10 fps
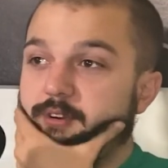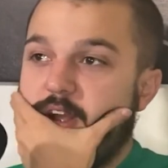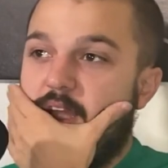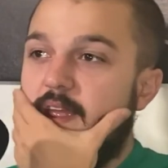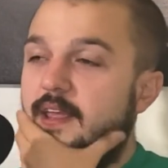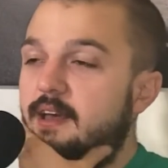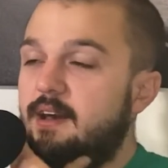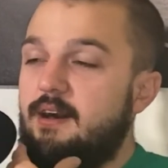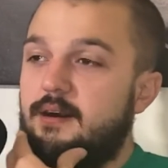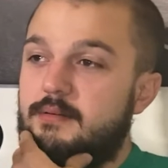
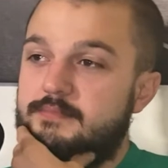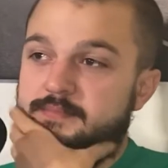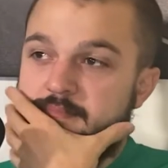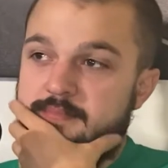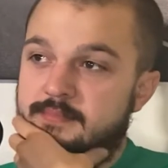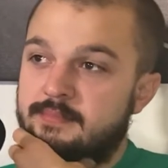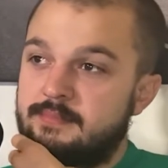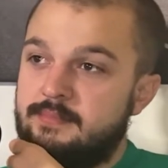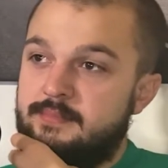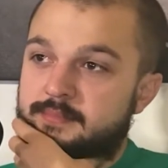
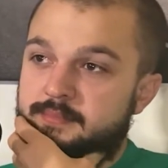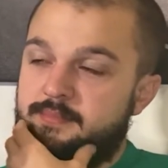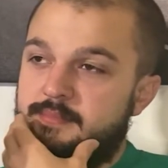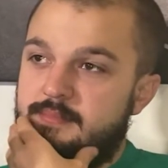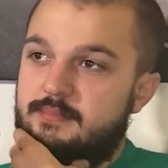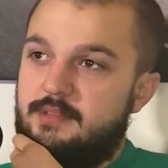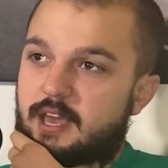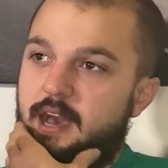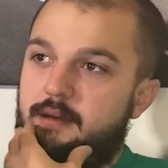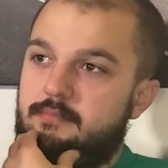
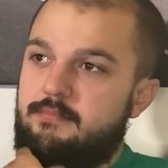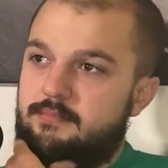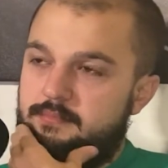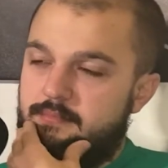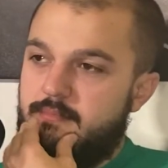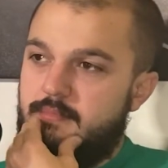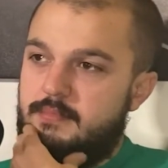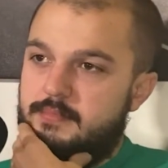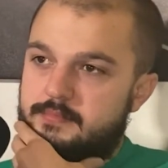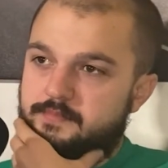
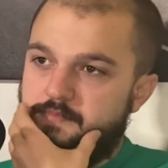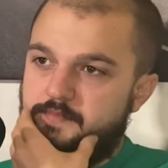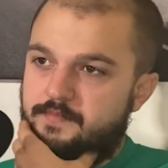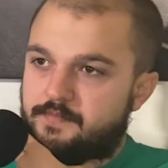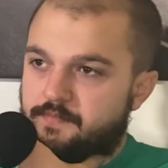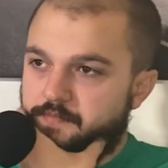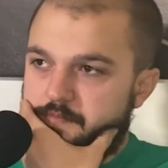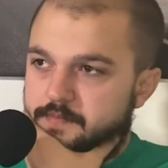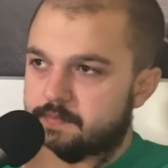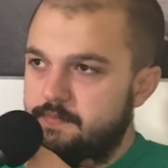
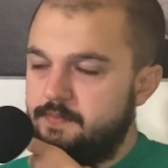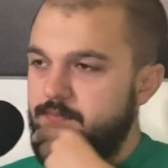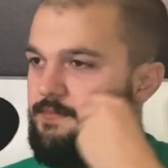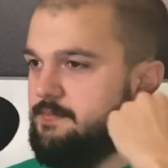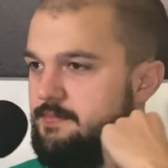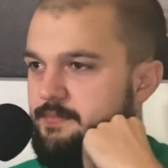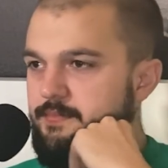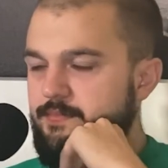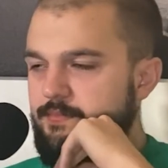[no speech]